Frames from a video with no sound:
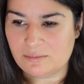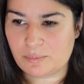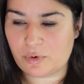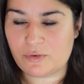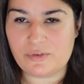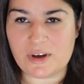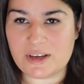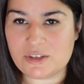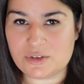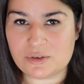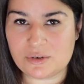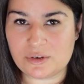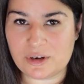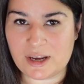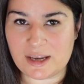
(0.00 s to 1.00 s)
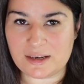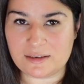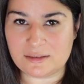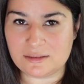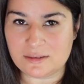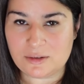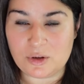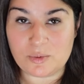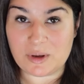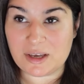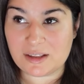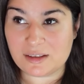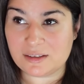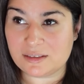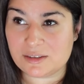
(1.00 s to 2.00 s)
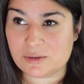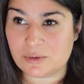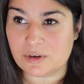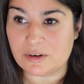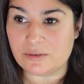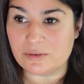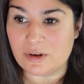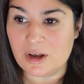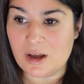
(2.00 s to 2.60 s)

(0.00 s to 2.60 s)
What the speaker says: professor in New England sort of,